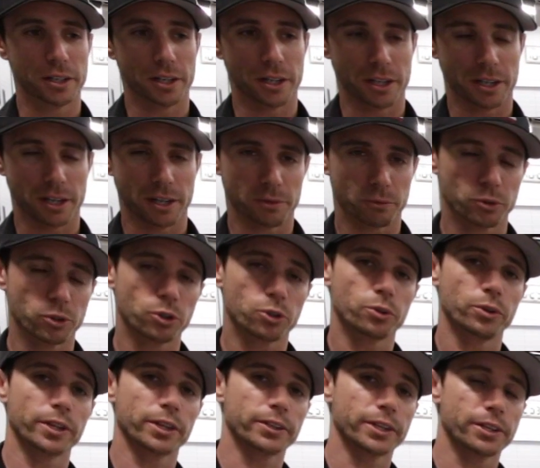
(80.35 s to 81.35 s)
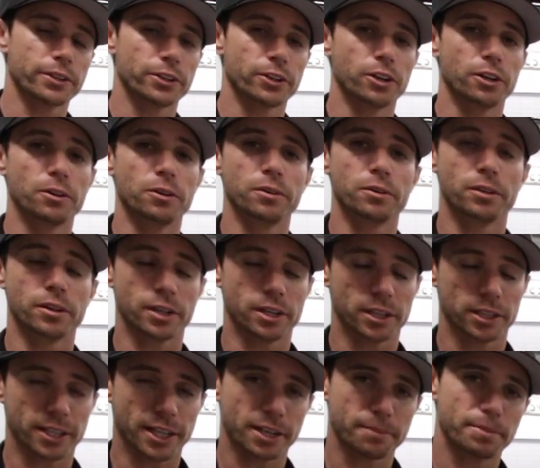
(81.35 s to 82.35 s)
Real quickly though,
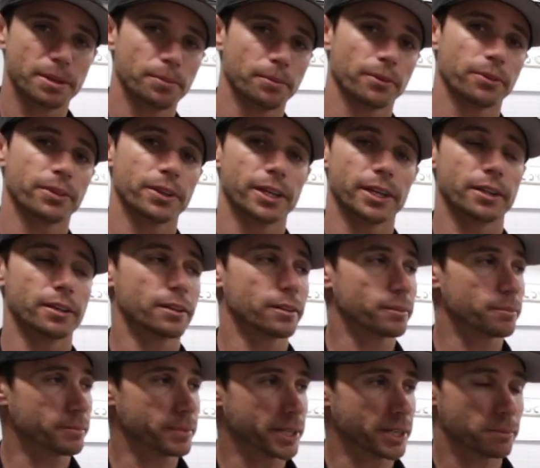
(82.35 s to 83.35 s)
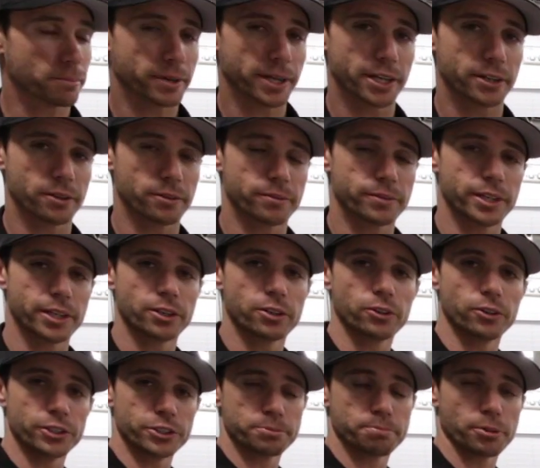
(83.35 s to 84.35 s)
a lot of people think being a brand new
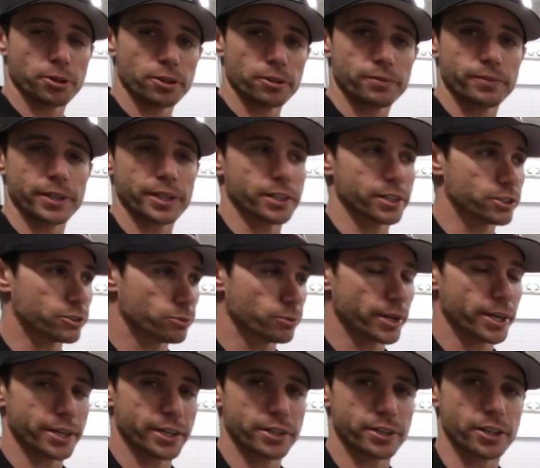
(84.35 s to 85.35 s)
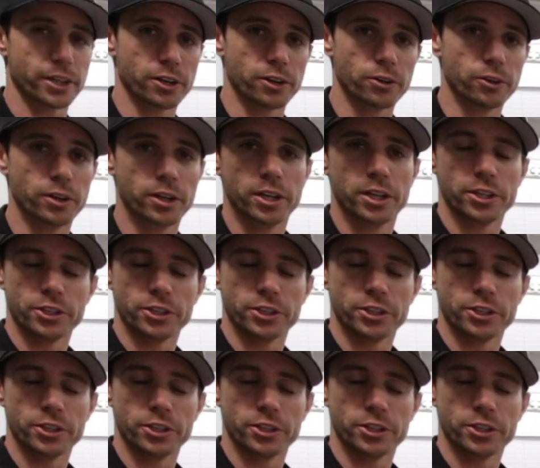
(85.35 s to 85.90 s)
vehicle, it's perfect, it's ready to go.